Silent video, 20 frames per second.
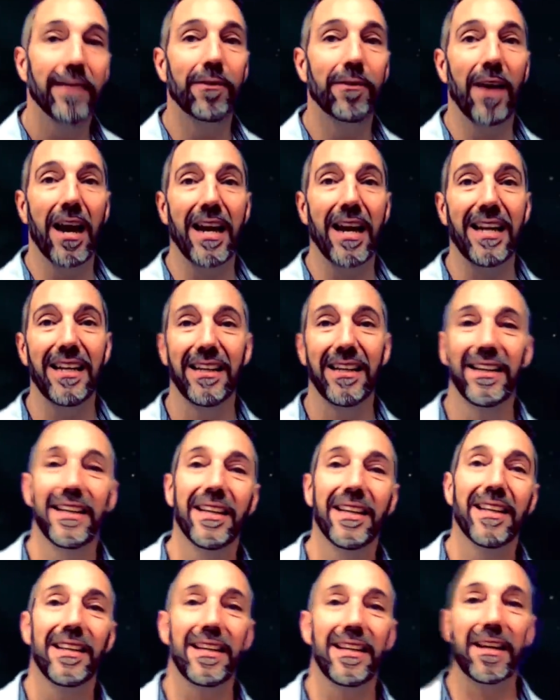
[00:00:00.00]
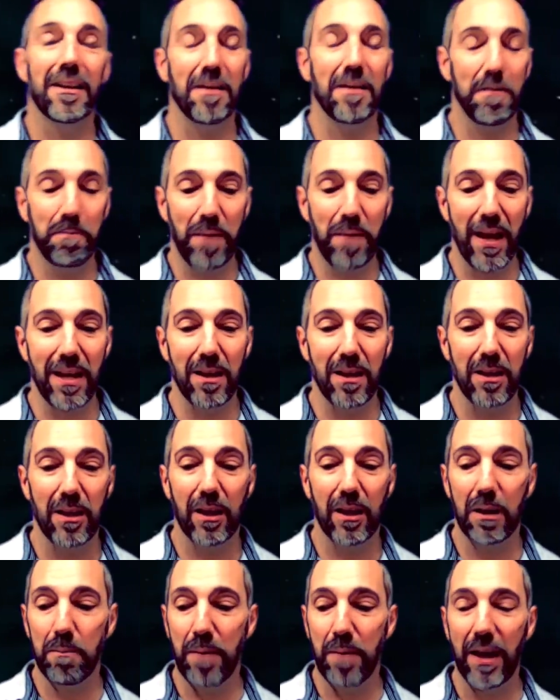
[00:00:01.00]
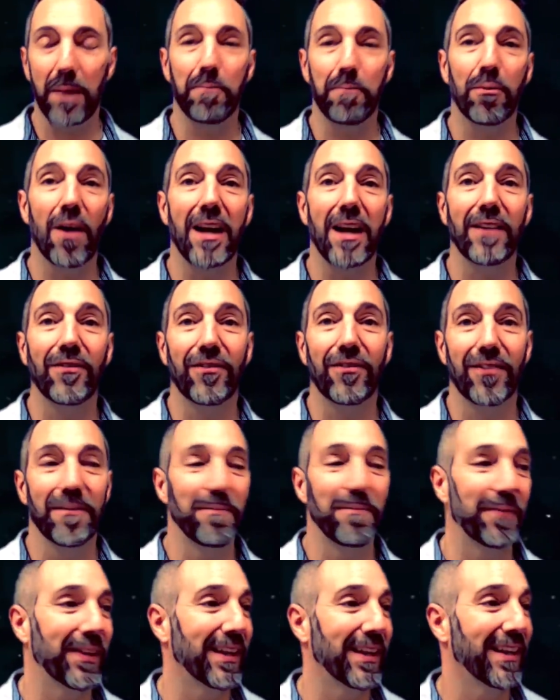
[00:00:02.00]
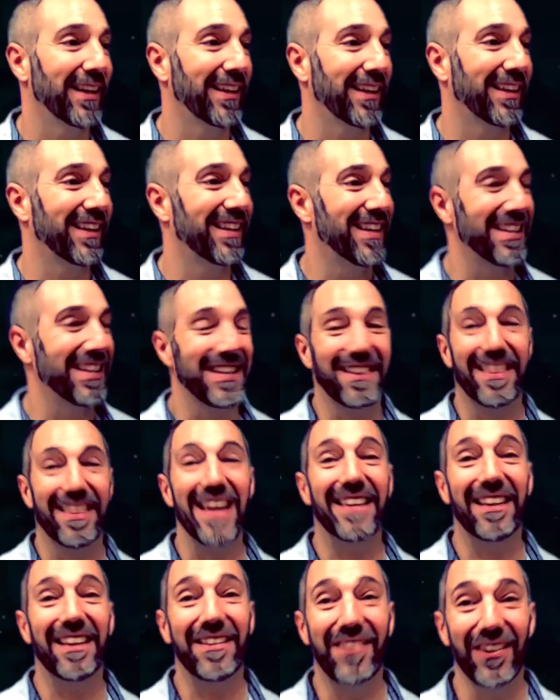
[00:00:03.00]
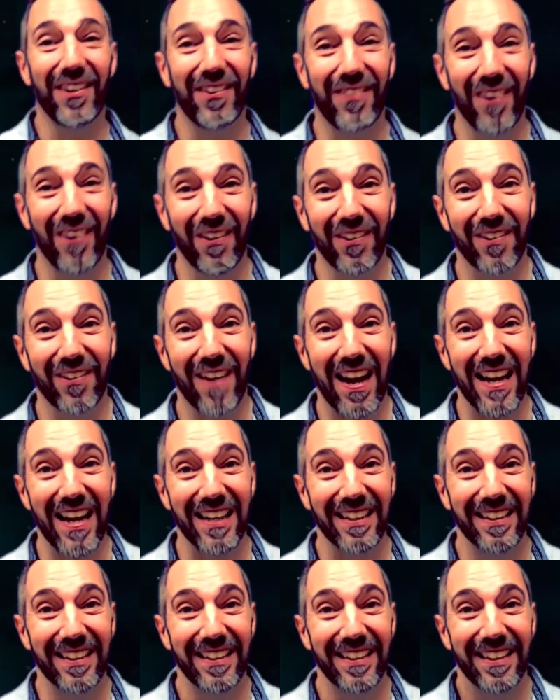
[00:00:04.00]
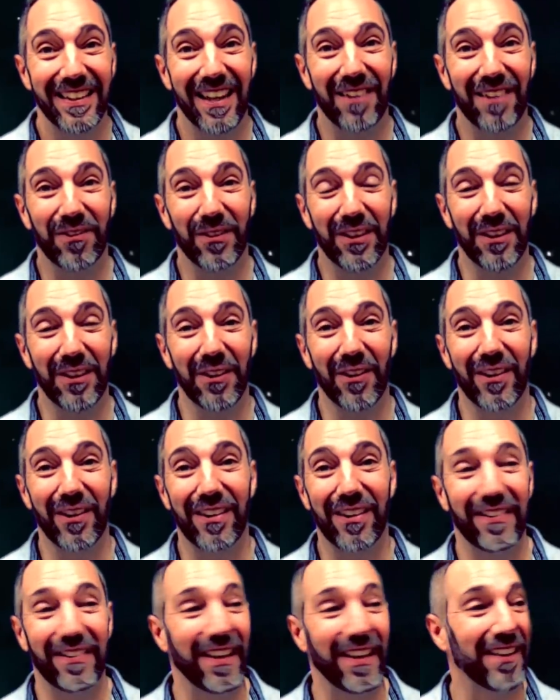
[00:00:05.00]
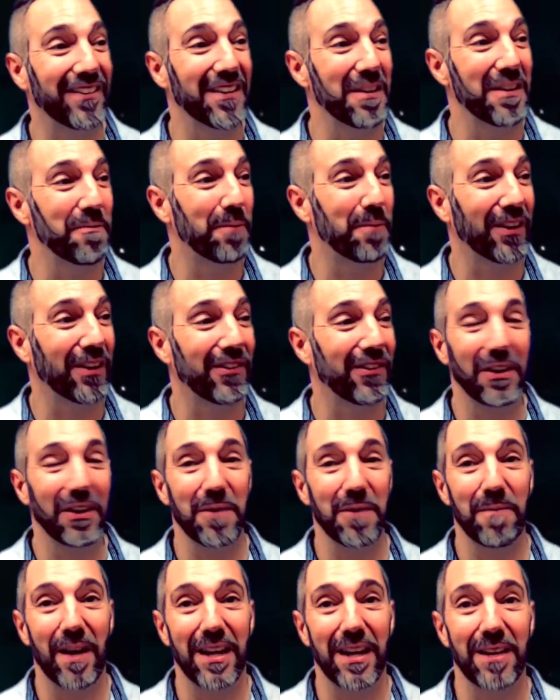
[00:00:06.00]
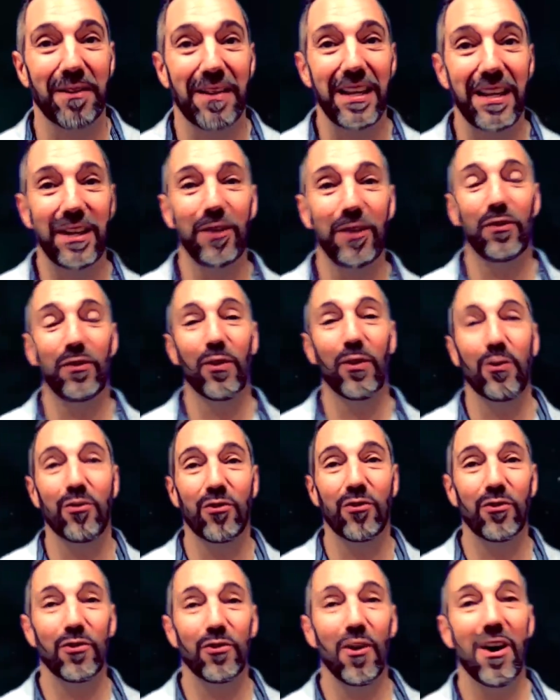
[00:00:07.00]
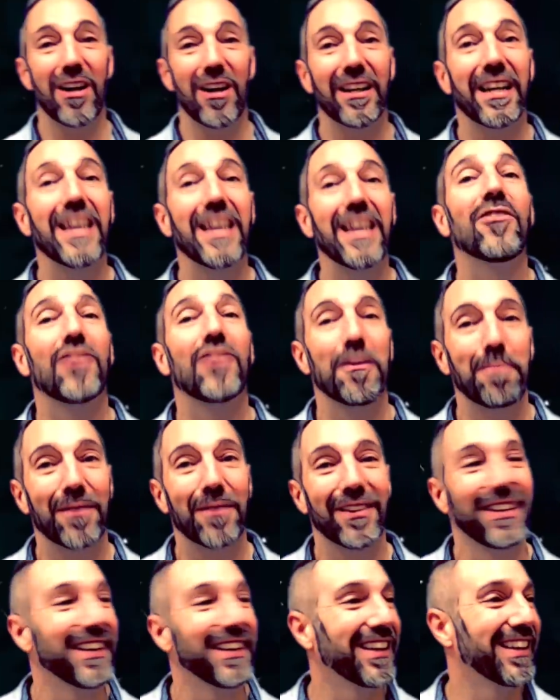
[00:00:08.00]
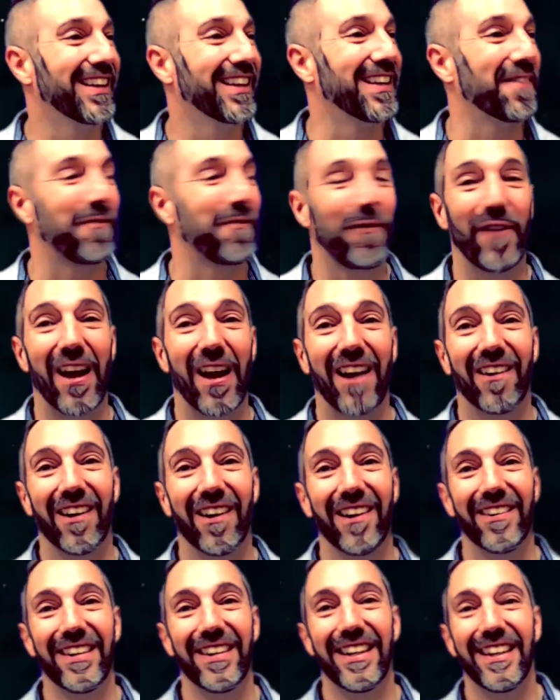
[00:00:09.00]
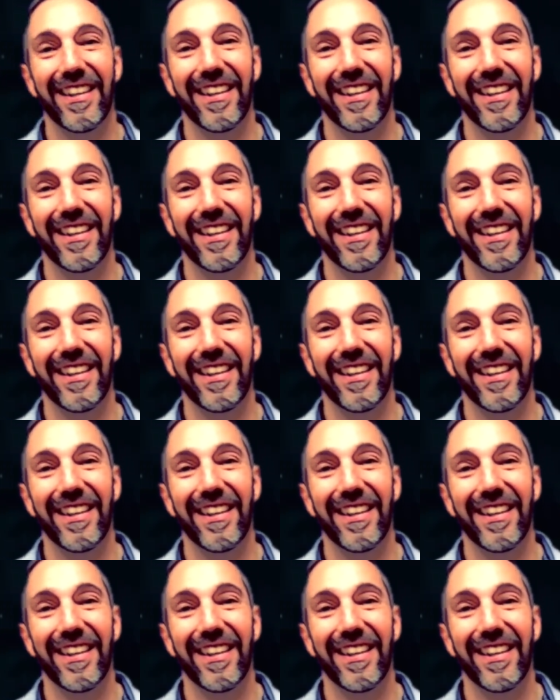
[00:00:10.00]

right? You're going to you pay you're going to pay the price. You think that you're so great. That's what the Lord says in the book of Jeremiah. You think you're so strong, Egypt and Pharaoh.